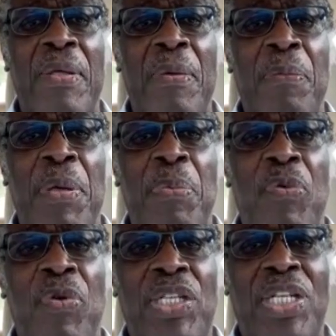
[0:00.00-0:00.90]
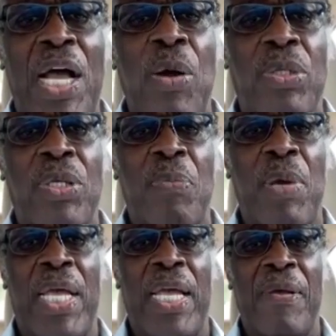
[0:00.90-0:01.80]
people reached out to
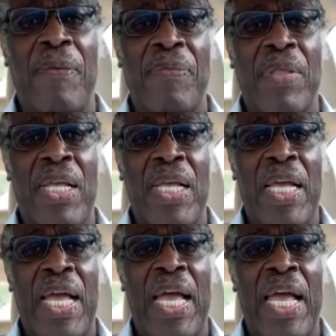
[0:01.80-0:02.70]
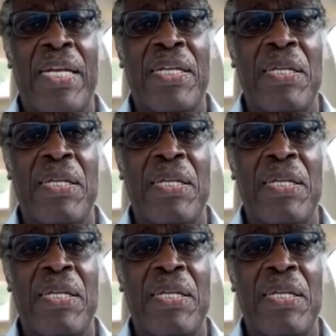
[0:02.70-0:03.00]
me and